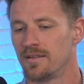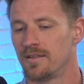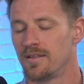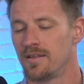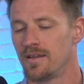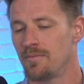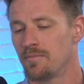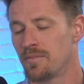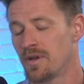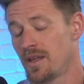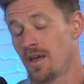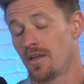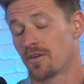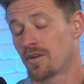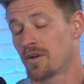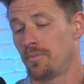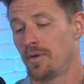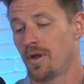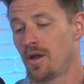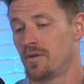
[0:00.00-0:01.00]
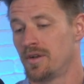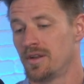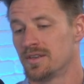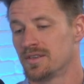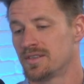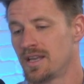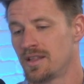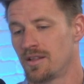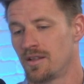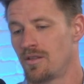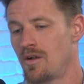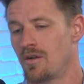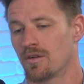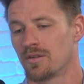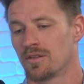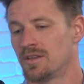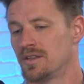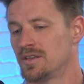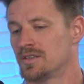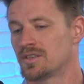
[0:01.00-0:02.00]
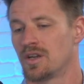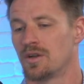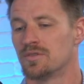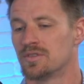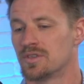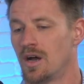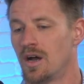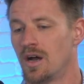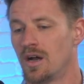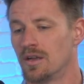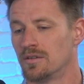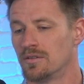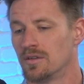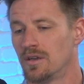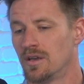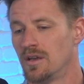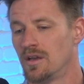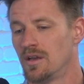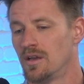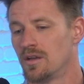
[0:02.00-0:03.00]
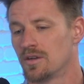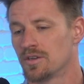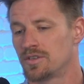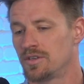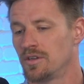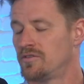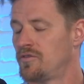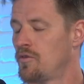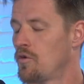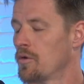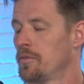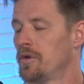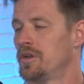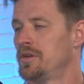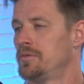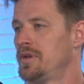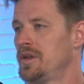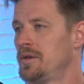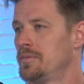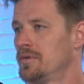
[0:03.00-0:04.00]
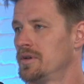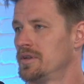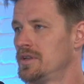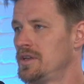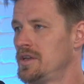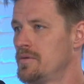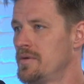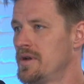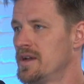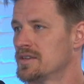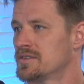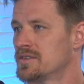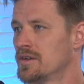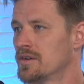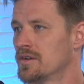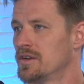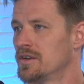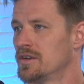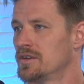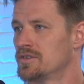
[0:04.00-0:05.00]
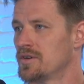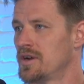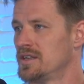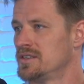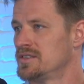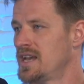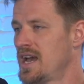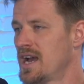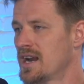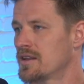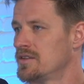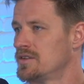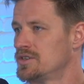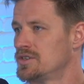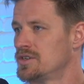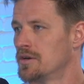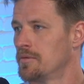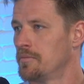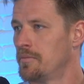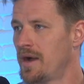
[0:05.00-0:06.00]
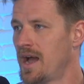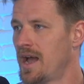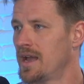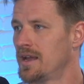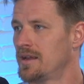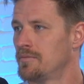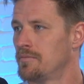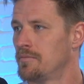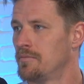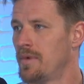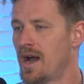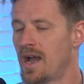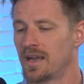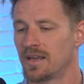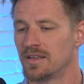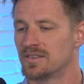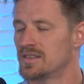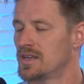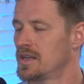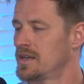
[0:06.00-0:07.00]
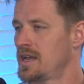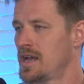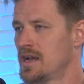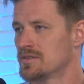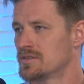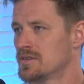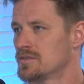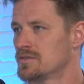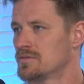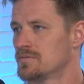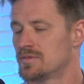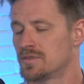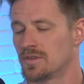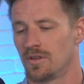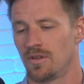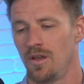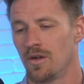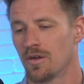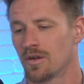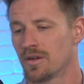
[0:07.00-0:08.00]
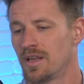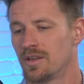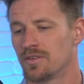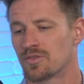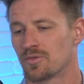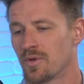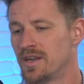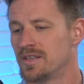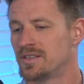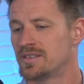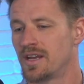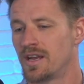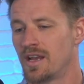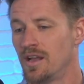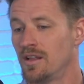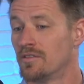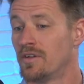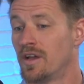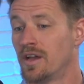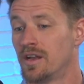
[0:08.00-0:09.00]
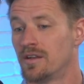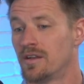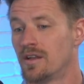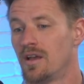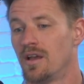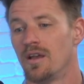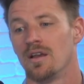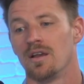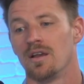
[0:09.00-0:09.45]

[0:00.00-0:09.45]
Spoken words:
the other component is, hey, the longer that this goes on, there's still 4 million people in the U.S. that are going to transact this year buying and selling houses. Mm-hmm. So the longer that rates stay elevated,